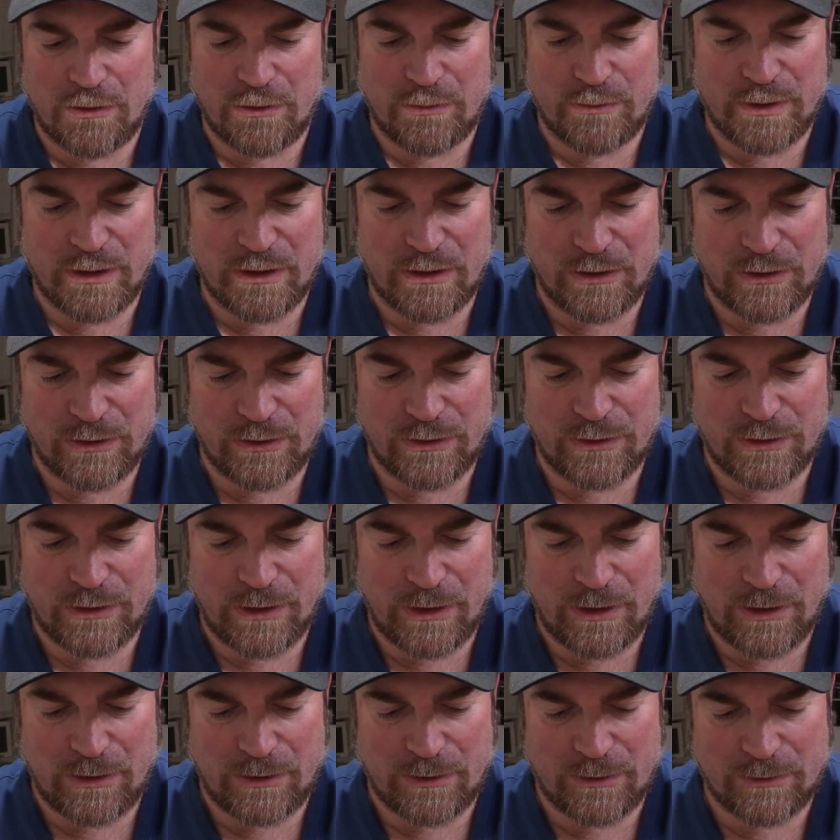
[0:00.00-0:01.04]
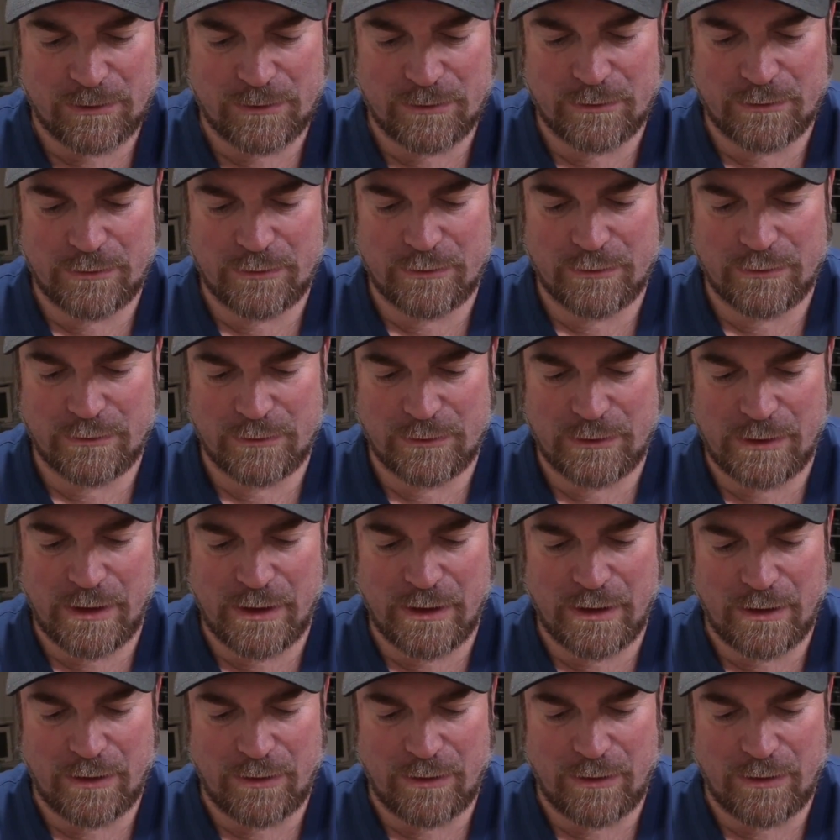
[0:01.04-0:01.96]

gonna be good, y'all. A